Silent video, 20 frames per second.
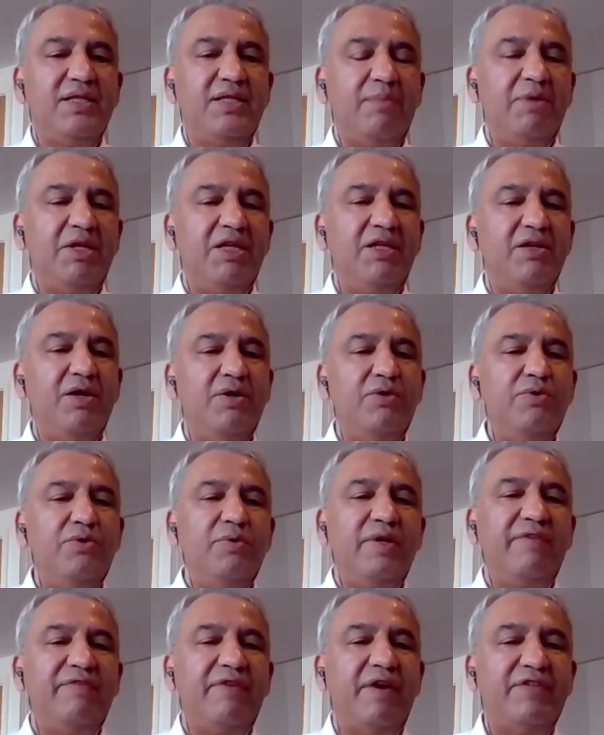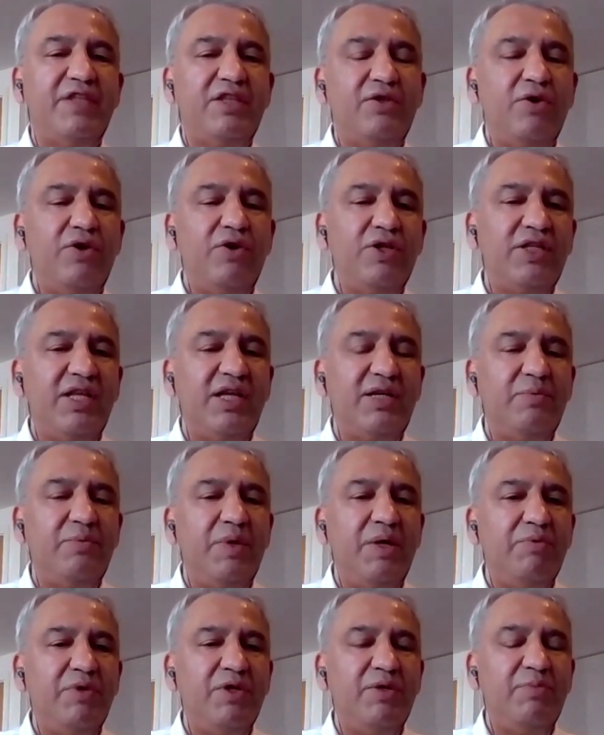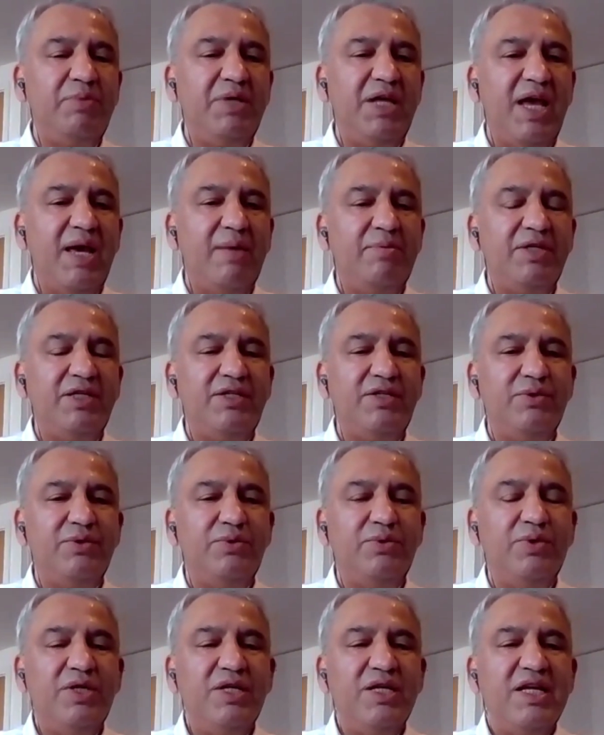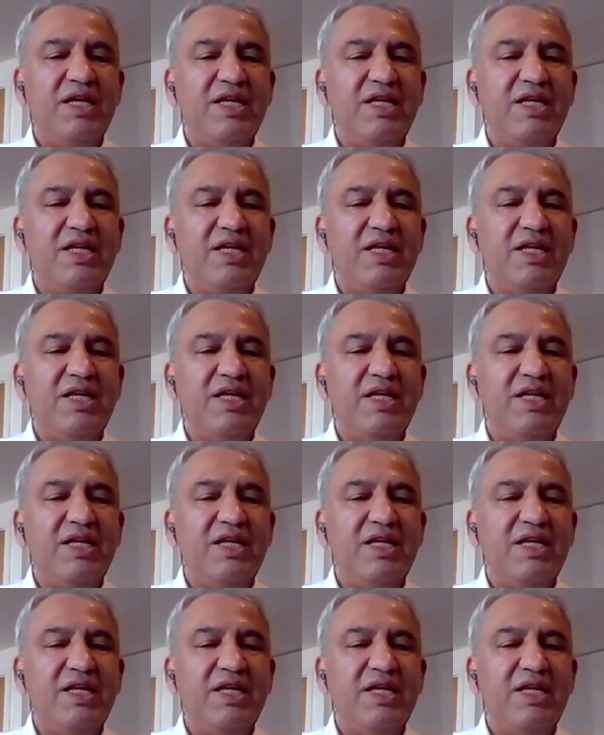who would have ever thought that we would be able to